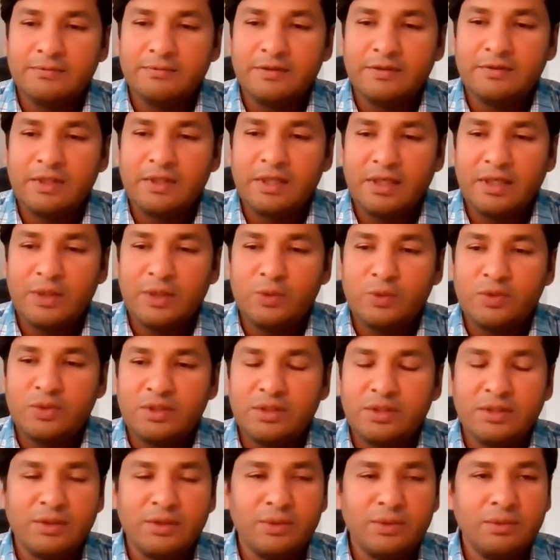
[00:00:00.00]
We will
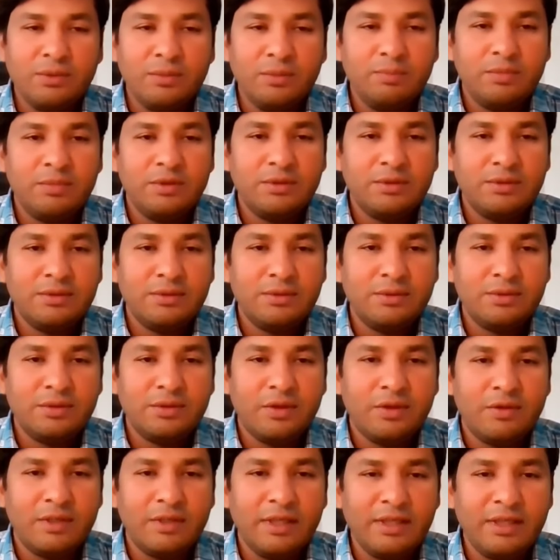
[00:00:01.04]
announce in the group who to
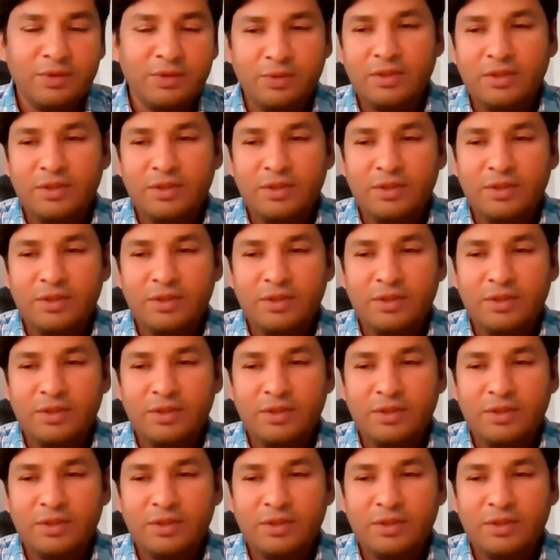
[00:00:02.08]
contact.